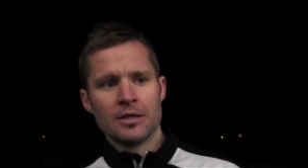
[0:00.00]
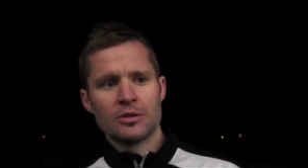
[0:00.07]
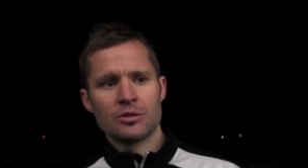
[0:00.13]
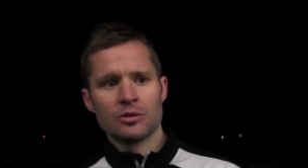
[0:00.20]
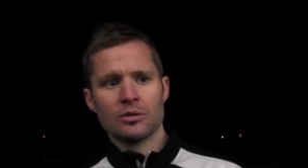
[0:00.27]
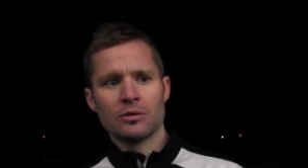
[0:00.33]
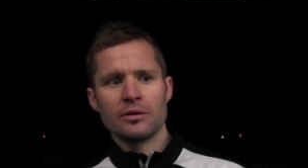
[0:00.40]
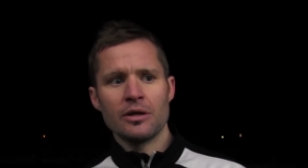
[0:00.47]

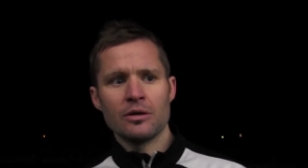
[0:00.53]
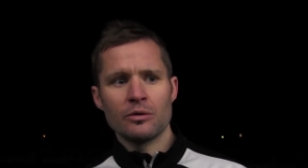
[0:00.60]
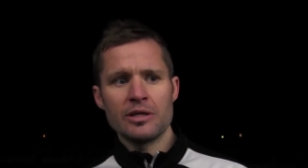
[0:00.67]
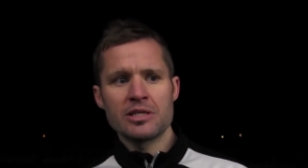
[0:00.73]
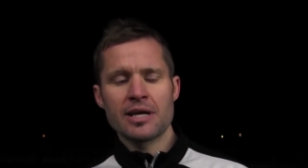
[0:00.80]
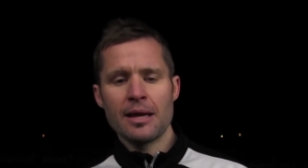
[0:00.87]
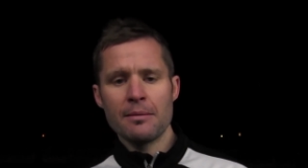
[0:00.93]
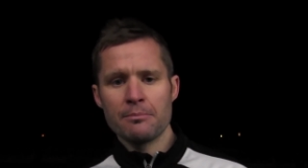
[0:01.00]
So you know
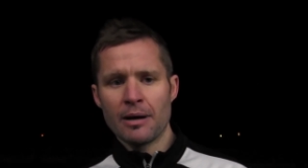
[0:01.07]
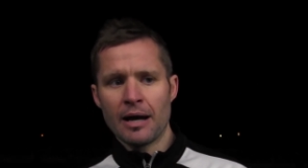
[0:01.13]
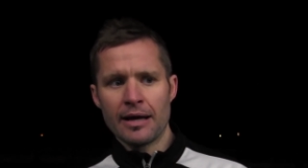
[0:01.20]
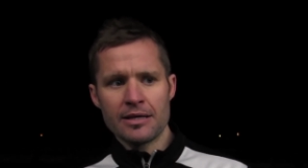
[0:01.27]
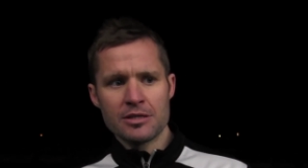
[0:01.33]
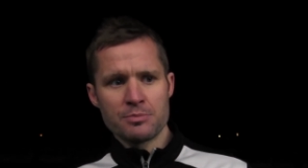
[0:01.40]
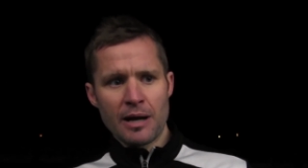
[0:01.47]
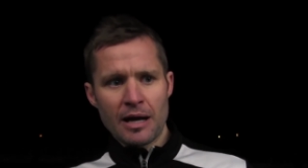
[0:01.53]
he's came
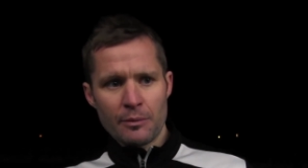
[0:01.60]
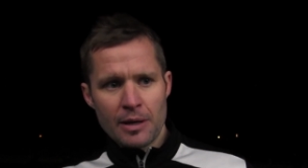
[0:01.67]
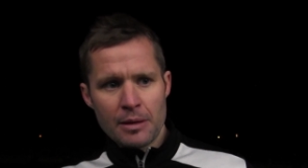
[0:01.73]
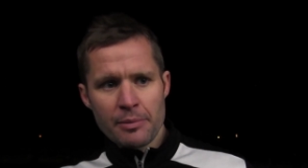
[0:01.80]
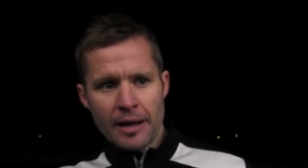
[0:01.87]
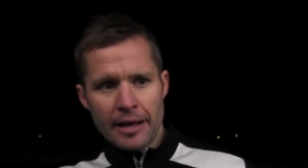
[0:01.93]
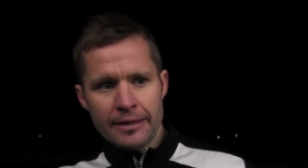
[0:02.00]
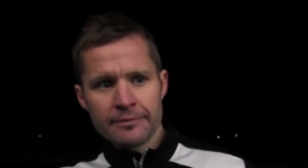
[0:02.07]
back, he's back with
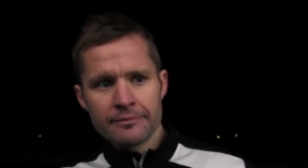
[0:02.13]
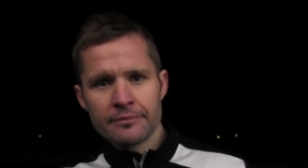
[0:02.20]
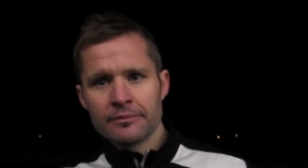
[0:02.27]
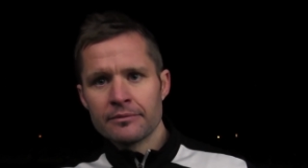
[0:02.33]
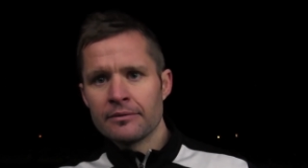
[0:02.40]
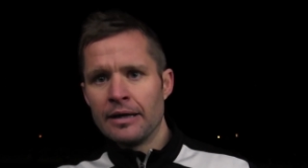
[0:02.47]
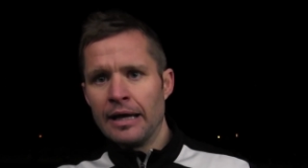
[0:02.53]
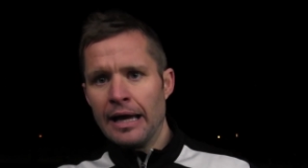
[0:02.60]
a bang
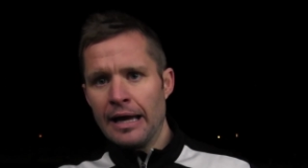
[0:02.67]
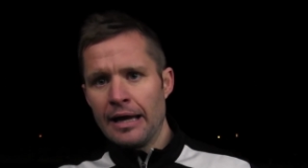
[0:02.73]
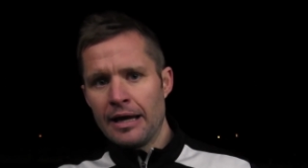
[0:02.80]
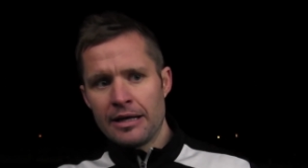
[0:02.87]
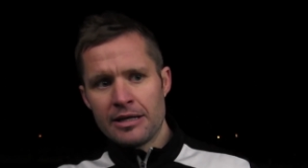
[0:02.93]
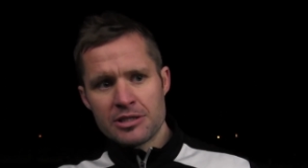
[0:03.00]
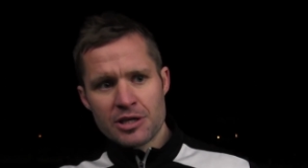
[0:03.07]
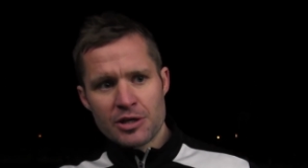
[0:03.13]

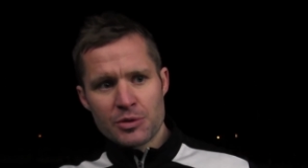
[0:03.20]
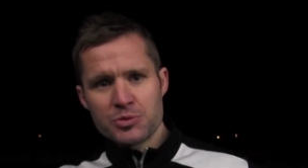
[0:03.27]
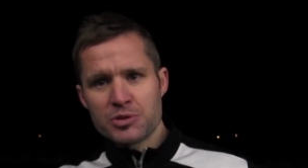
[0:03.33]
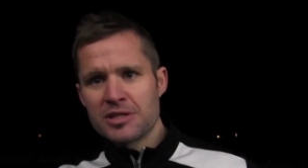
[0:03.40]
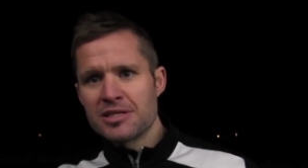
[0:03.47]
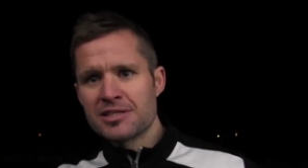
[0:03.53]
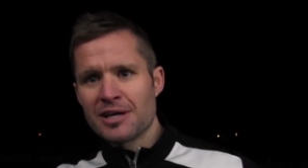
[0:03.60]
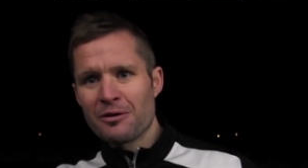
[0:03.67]
uh, and he's
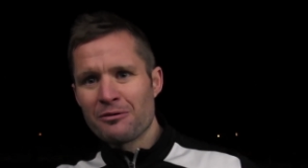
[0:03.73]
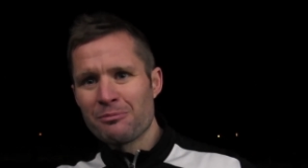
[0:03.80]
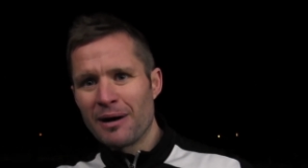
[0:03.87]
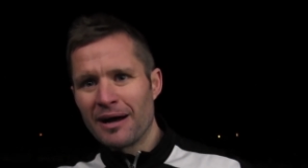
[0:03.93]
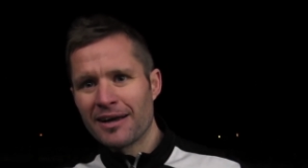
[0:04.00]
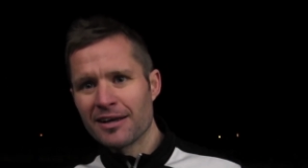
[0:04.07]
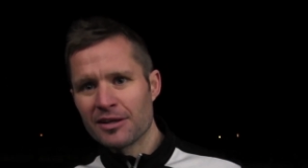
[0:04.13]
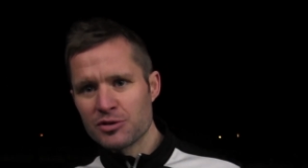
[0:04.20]
announced himself
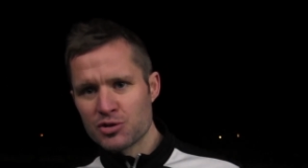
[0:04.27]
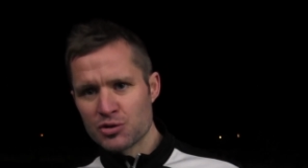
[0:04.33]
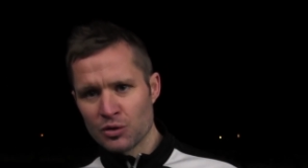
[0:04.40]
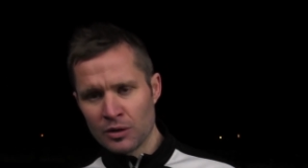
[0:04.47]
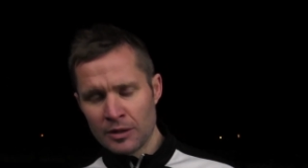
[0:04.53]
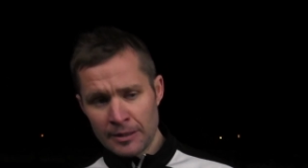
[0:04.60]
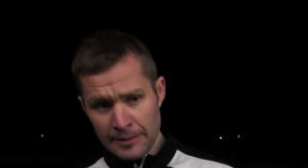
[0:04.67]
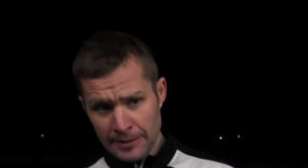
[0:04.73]
back in.
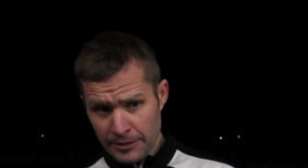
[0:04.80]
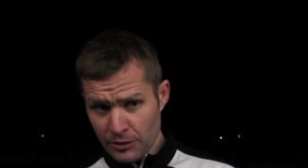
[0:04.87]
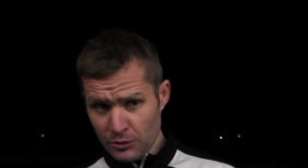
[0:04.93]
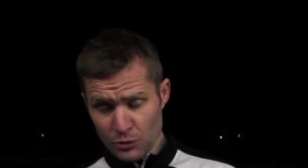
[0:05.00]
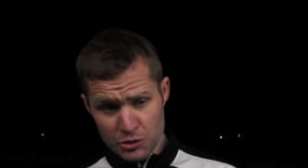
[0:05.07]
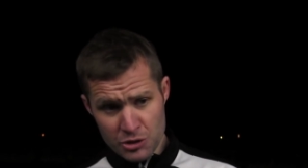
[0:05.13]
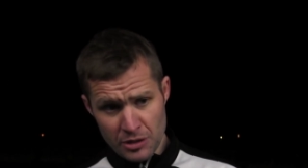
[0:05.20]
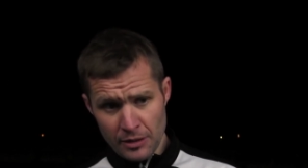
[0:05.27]
So,
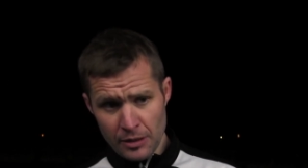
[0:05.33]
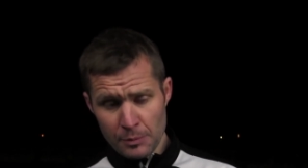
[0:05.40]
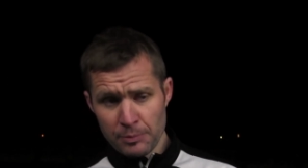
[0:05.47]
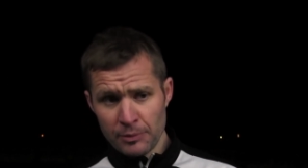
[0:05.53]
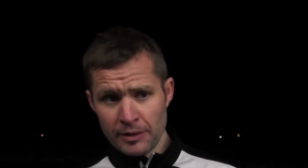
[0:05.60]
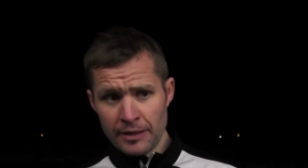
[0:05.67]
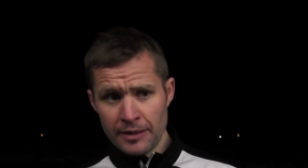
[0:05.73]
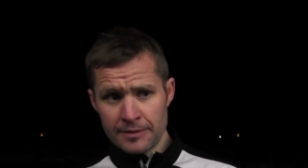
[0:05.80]
you know, it's another
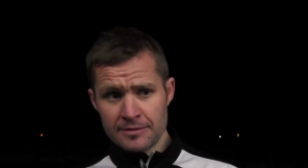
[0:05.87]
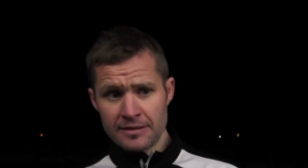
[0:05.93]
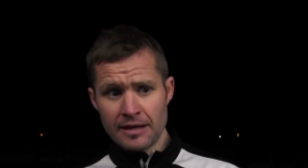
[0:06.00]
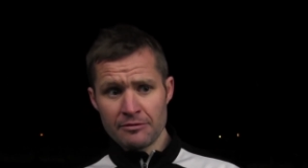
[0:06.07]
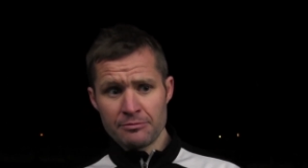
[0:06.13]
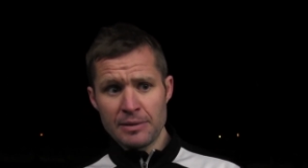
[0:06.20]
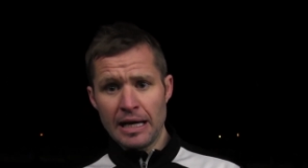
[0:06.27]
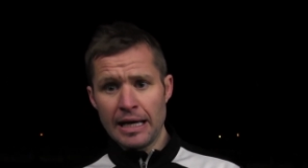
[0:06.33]
player to
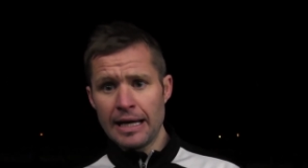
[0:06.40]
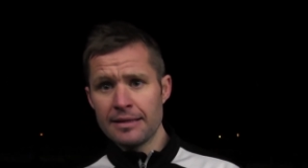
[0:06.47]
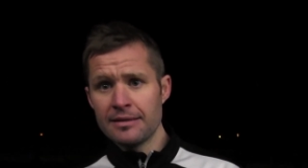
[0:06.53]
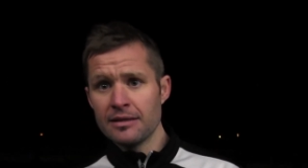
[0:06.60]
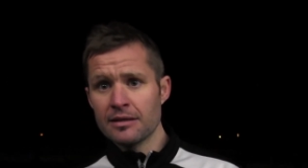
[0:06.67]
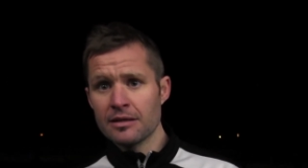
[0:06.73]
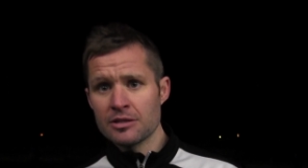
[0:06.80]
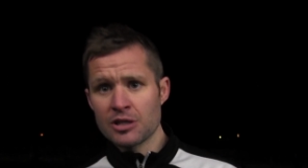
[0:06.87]
give me a
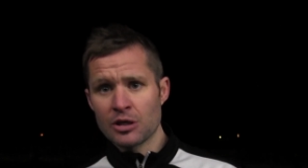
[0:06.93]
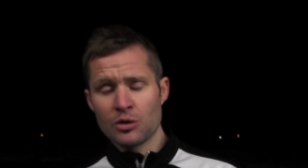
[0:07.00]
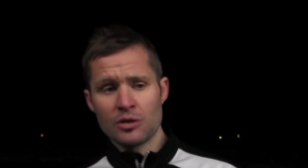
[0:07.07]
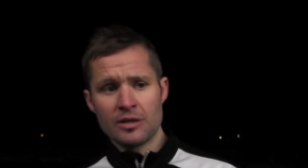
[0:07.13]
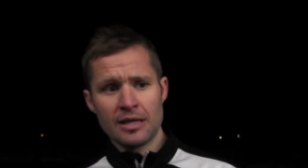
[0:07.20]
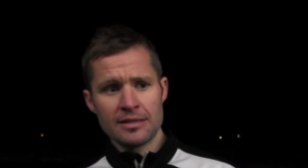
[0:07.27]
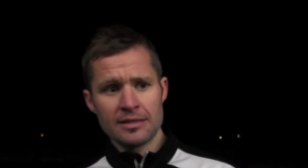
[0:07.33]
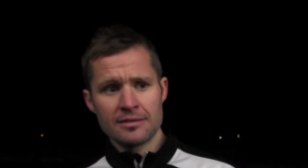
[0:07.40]
headache. It's a
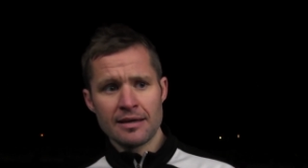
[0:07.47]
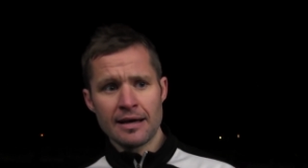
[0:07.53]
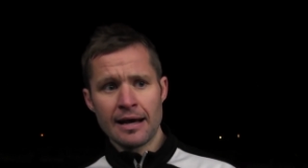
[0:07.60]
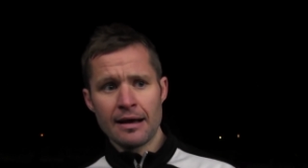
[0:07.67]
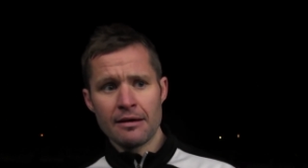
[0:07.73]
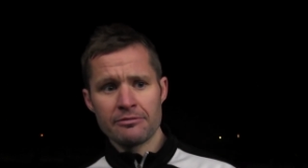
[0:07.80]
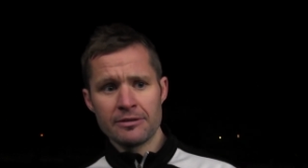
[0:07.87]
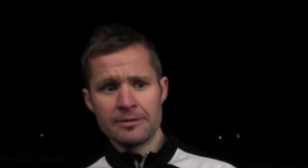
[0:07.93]
good headache to
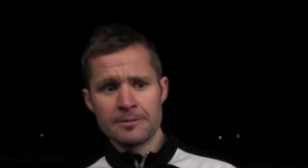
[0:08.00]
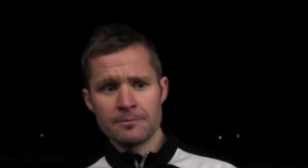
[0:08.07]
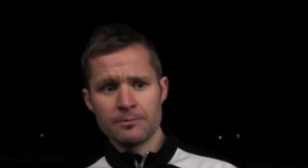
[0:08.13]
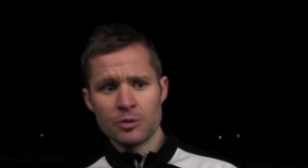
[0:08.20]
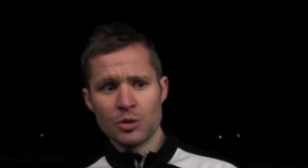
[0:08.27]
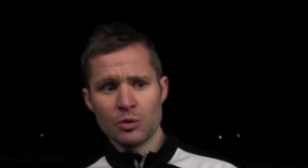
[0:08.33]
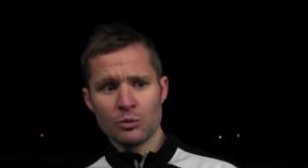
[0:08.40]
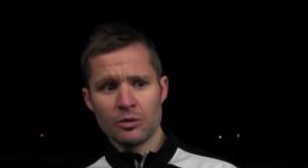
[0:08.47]
have, and
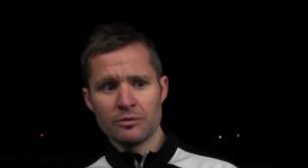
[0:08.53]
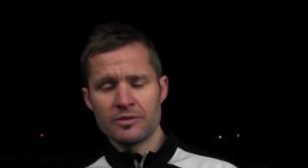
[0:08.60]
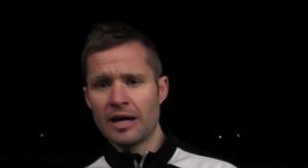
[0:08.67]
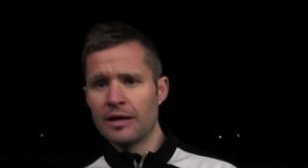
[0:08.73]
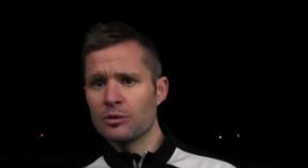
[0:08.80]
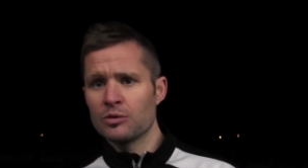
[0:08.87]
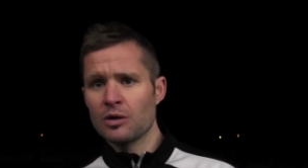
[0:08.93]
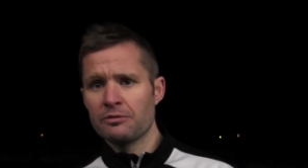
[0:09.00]
we know we'll have
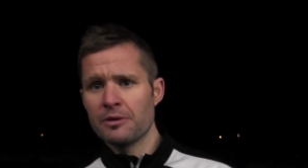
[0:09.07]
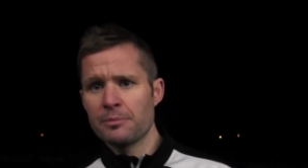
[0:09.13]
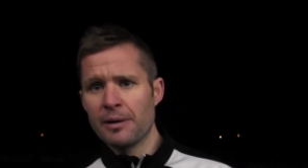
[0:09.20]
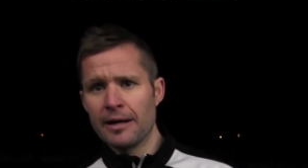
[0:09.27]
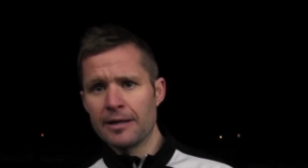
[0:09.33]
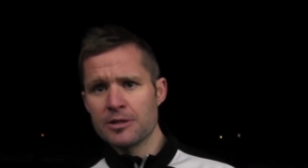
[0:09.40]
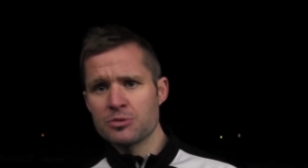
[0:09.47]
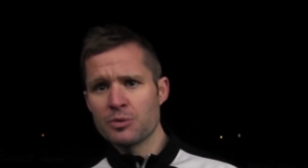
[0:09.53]
Darryl Duffy
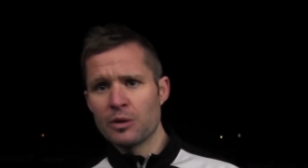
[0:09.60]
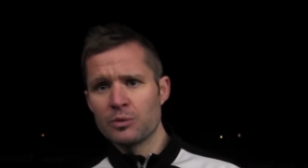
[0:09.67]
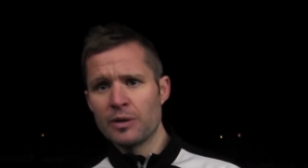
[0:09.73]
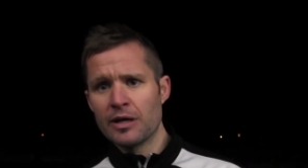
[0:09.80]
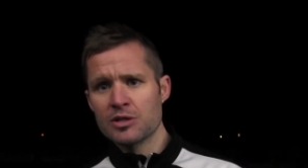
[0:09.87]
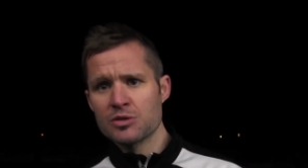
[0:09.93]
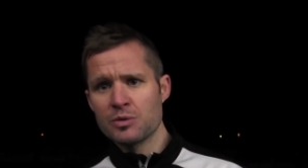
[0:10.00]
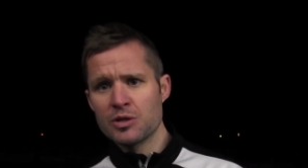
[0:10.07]
back as well
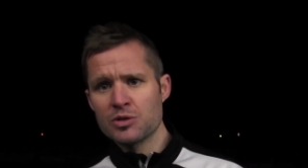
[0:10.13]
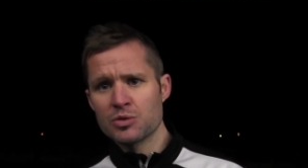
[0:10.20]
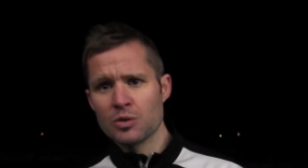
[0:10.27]
next week.